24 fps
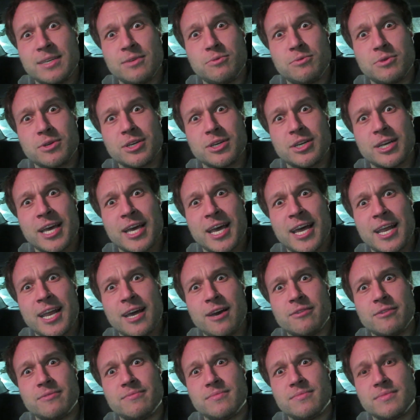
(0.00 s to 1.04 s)
We're gonna head
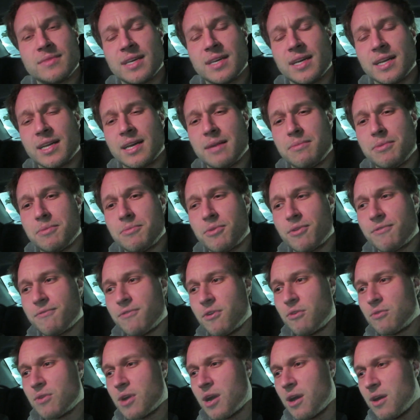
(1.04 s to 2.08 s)
out. Got a couple more
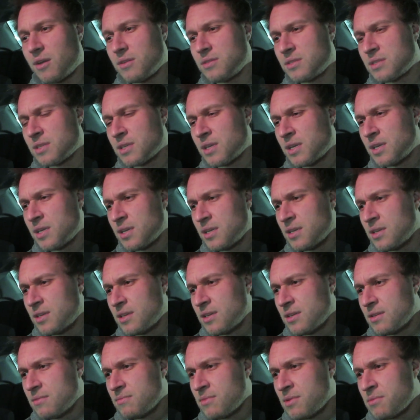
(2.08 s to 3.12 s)
phone calls.
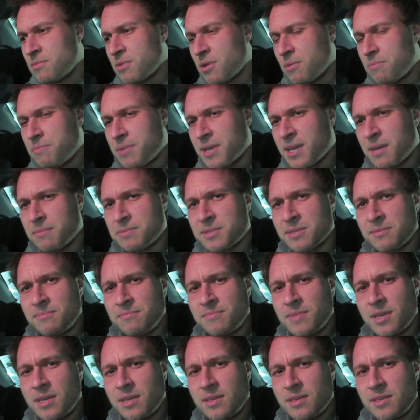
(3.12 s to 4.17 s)
Maybe I'll pick up
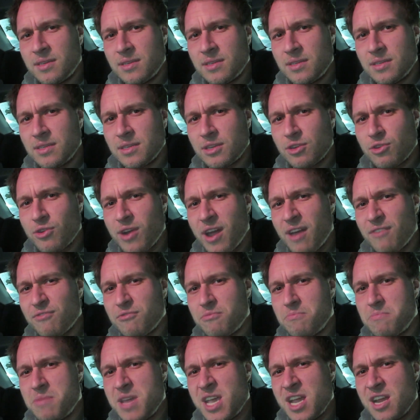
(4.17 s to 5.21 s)
some
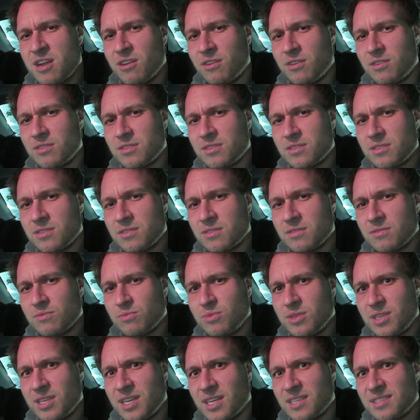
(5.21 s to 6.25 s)
craft beers.
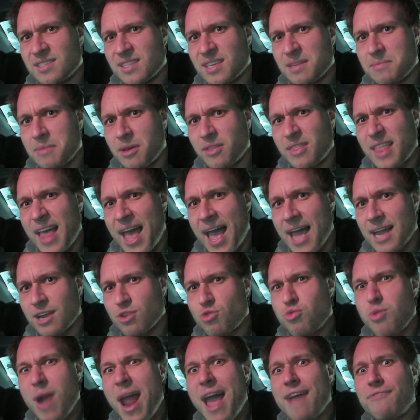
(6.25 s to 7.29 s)
What do you guys think about that?
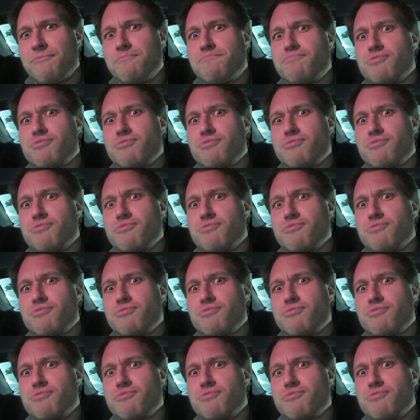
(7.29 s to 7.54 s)
Craft